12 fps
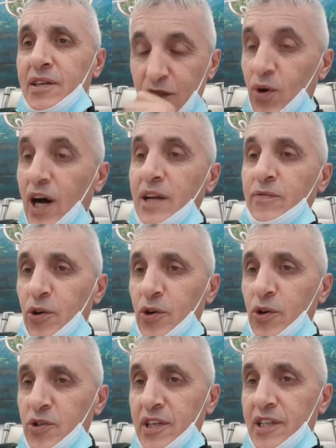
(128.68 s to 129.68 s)
So
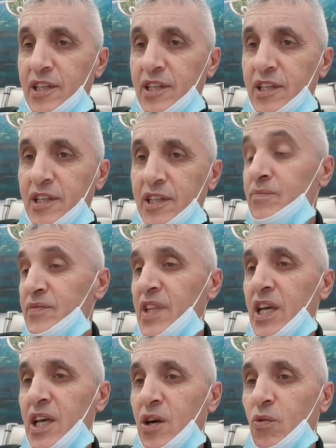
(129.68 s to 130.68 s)
unfortunately,
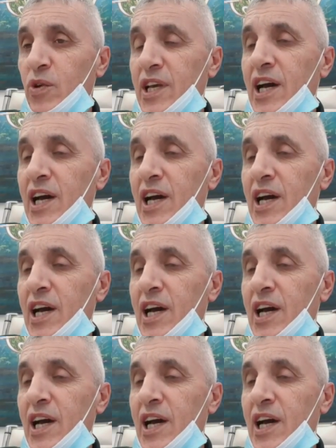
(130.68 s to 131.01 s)
we